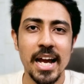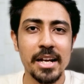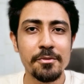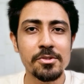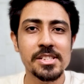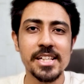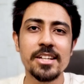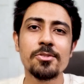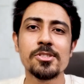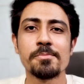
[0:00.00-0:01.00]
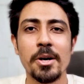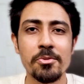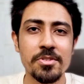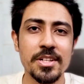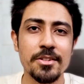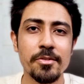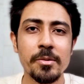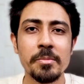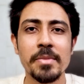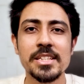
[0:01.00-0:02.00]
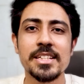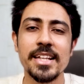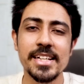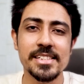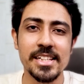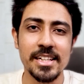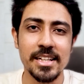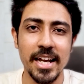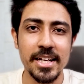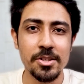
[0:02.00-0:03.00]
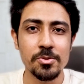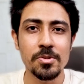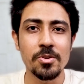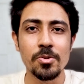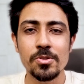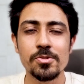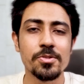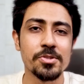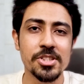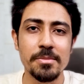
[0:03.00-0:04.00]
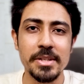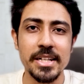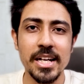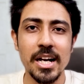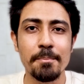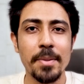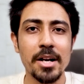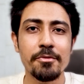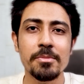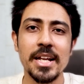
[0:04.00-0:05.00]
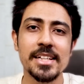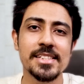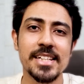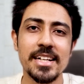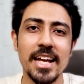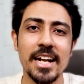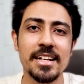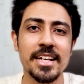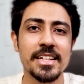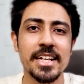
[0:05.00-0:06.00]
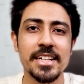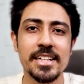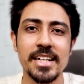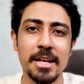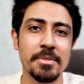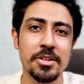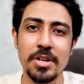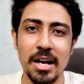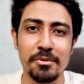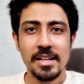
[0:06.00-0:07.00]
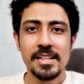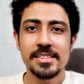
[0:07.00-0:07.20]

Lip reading: And if you set those boundaries, you will be much less inclined to go to social media apart from that set and dedicated time that you have.